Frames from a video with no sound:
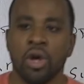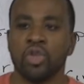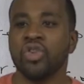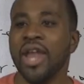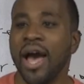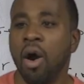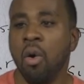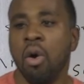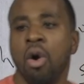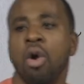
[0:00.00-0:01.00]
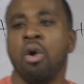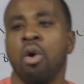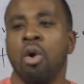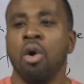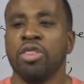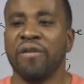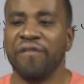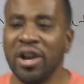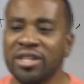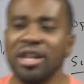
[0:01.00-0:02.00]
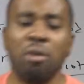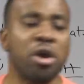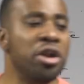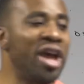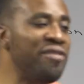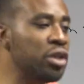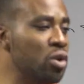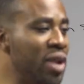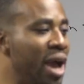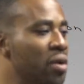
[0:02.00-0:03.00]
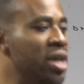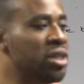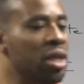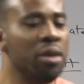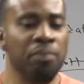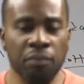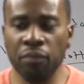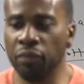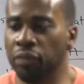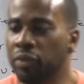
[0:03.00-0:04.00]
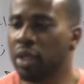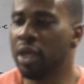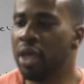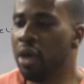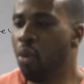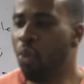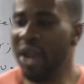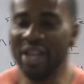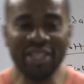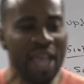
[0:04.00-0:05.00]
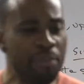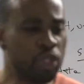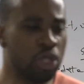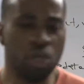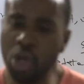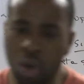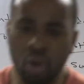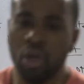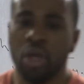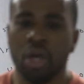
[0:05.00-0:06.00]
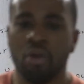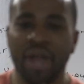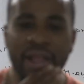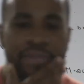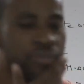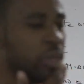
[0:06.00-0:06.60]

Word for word: So now, the first thing that we're going to have to do now is hmm, when this happens to you, know, right?